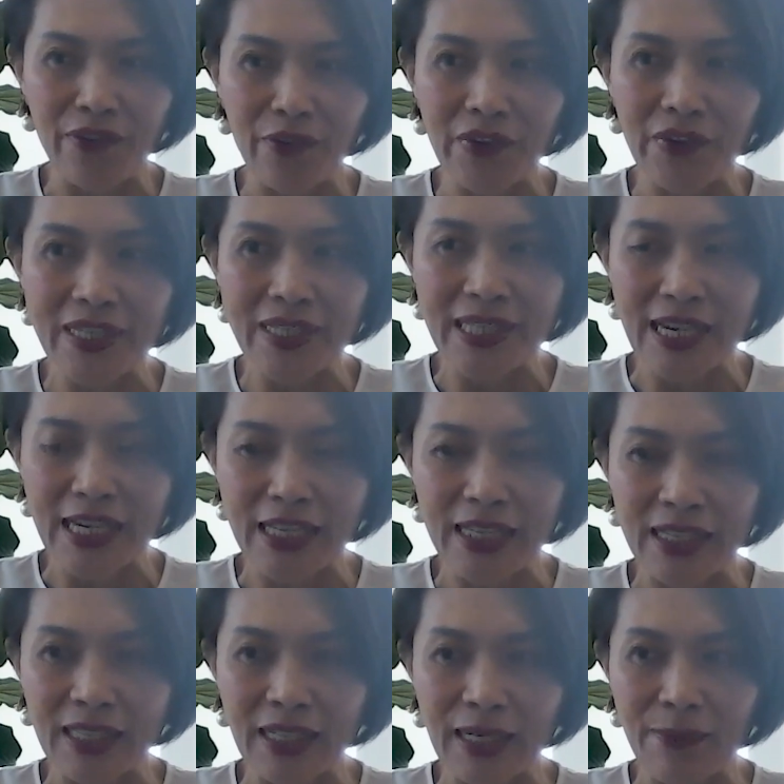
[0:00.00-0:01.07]
always
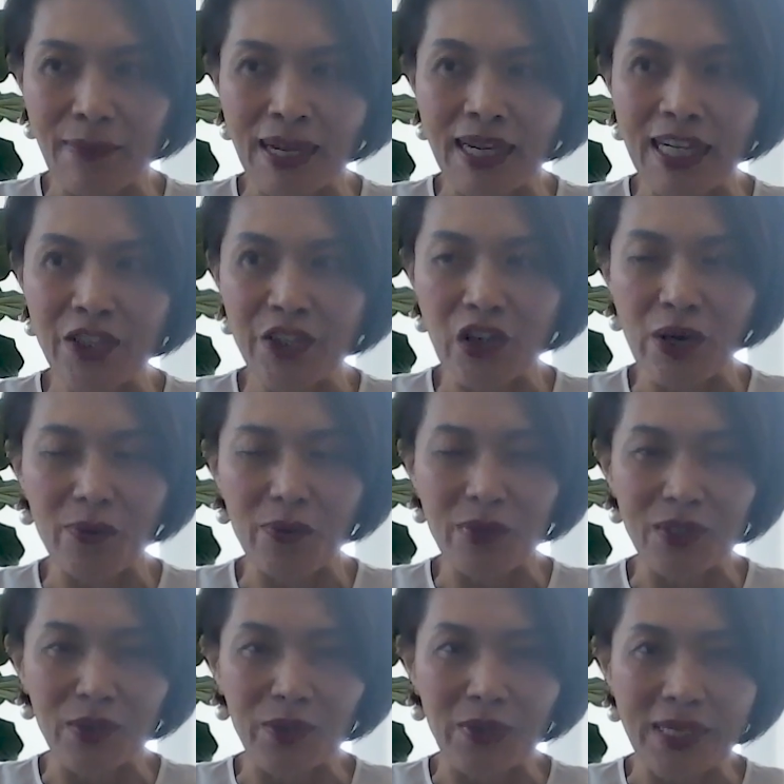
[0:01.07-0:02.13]
taken my next job
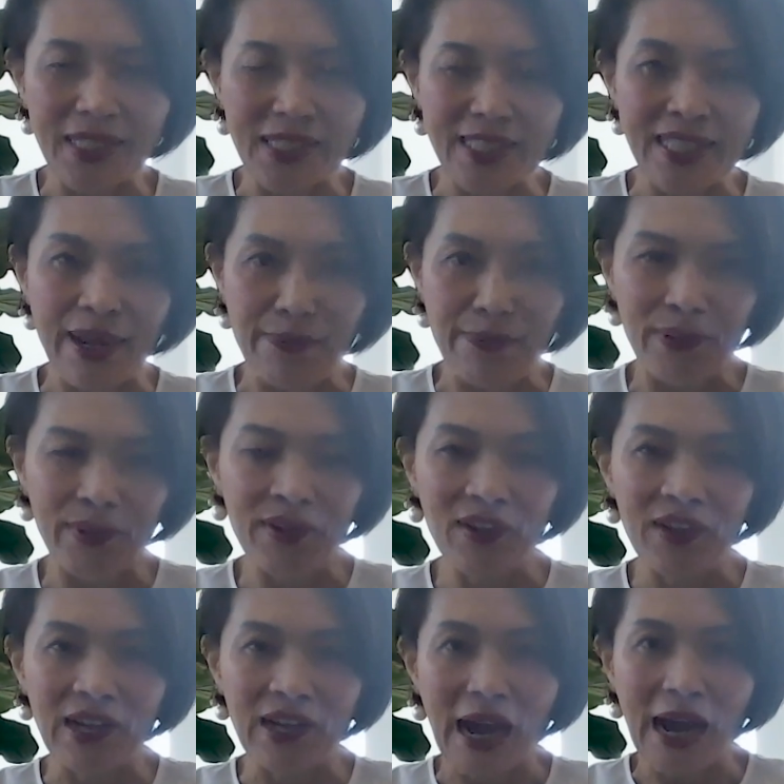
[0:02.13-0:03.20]
was always a step
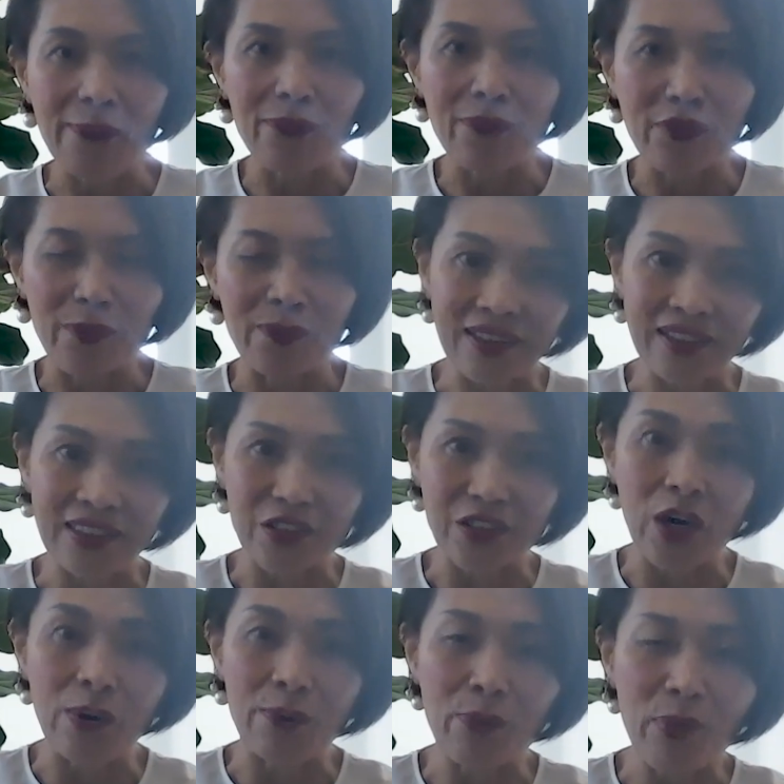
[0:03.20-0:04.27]
up from the
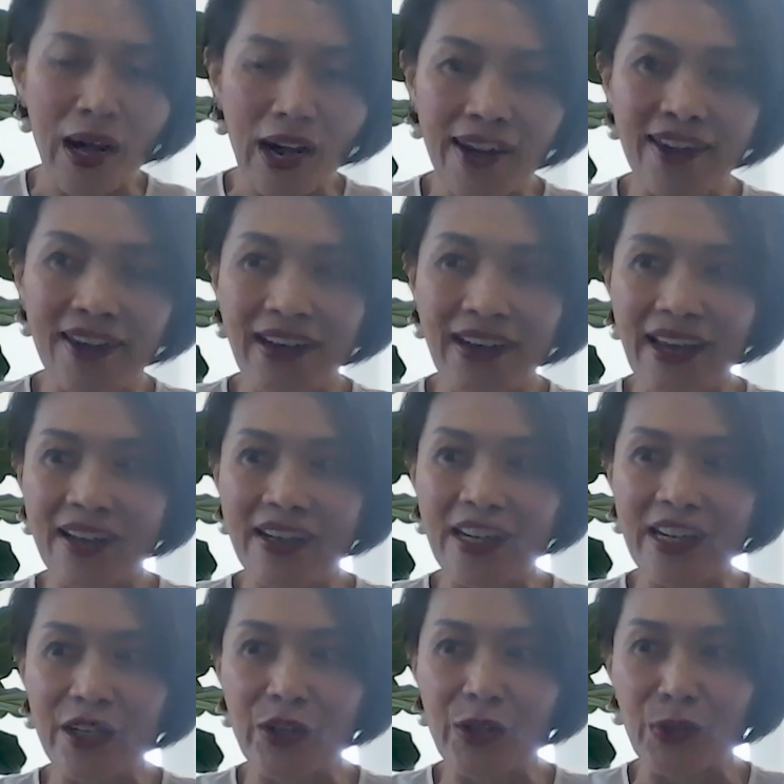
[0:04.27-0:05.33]
job prior, and
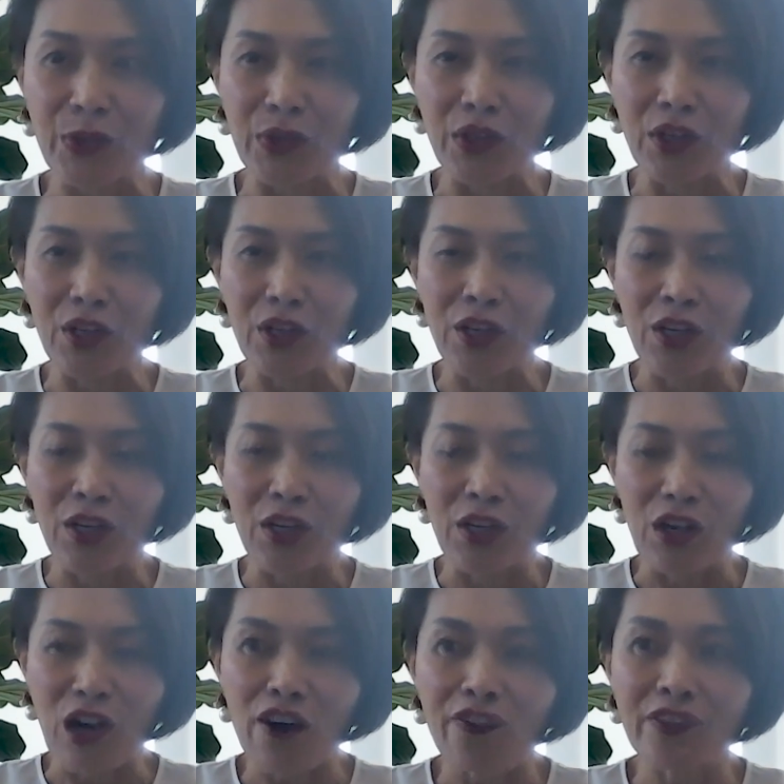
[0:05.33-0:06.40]
it could
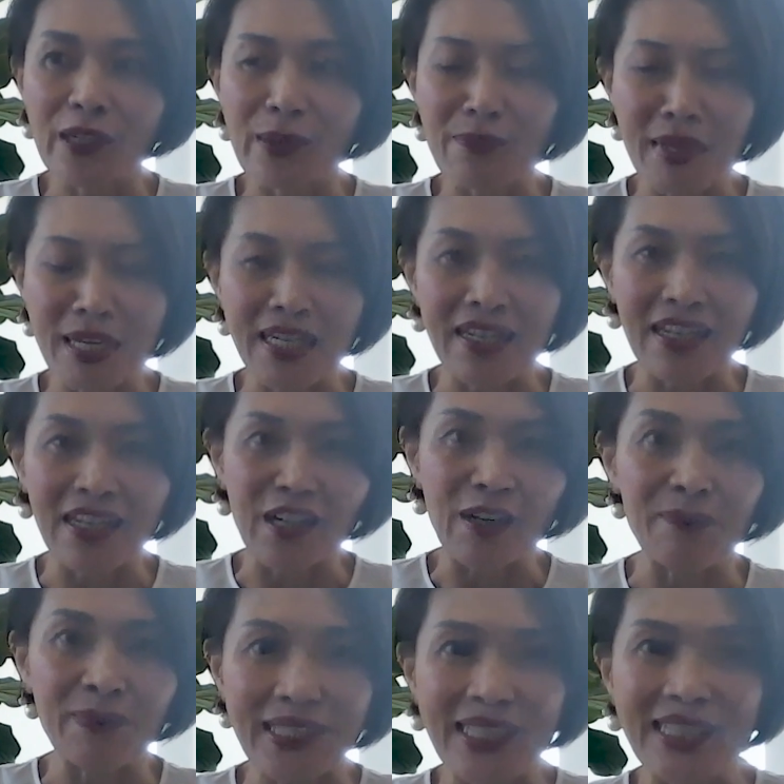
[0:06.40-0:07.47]
often mean a
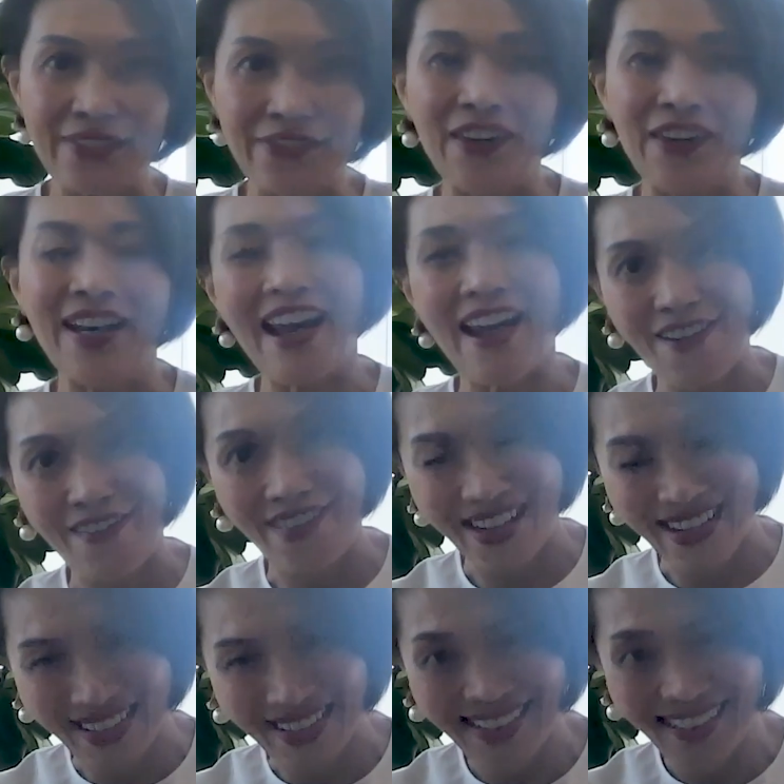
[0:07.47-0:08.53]
completely different area.